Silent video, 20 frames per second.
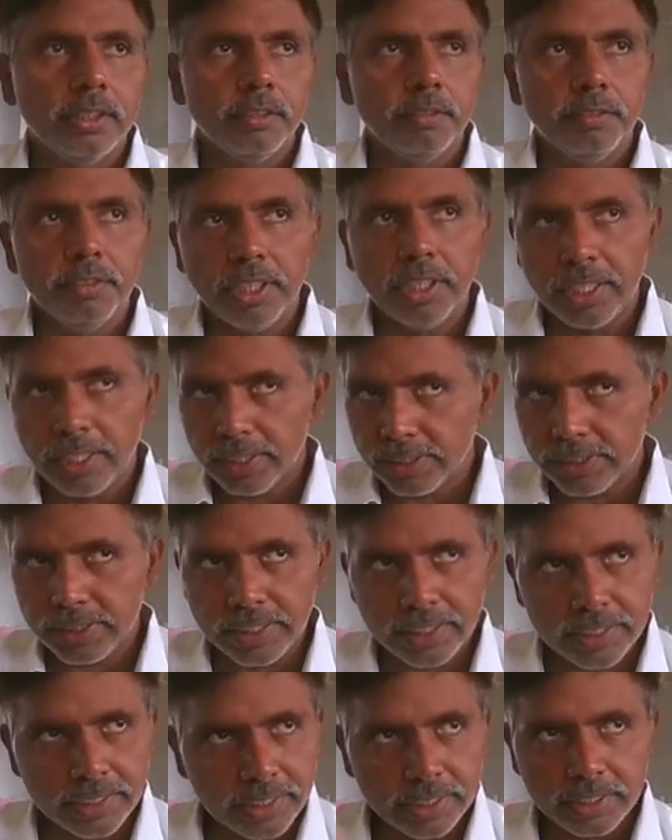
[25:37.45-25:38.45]
we are
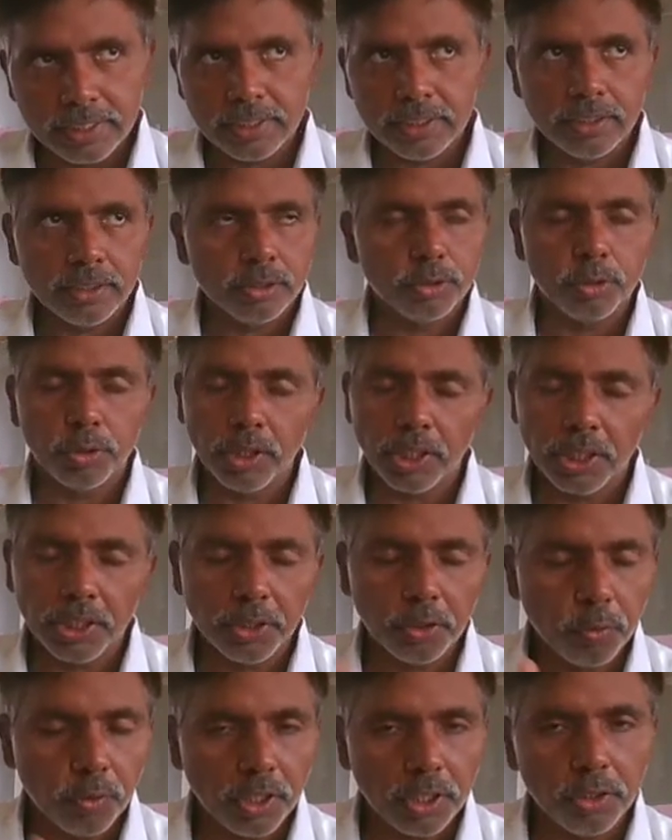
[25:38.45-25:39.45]
rejecting, so
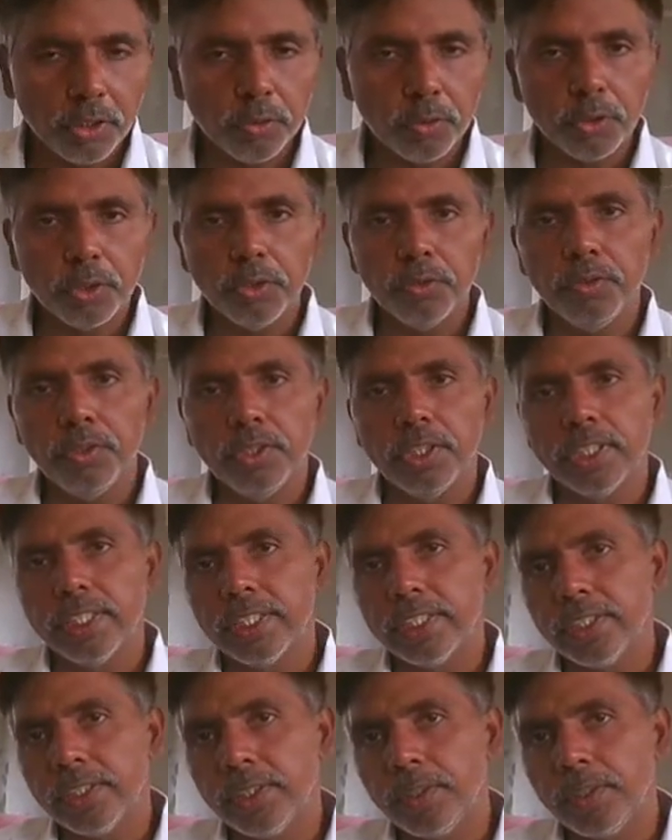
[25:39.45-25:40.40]
negative value only will get.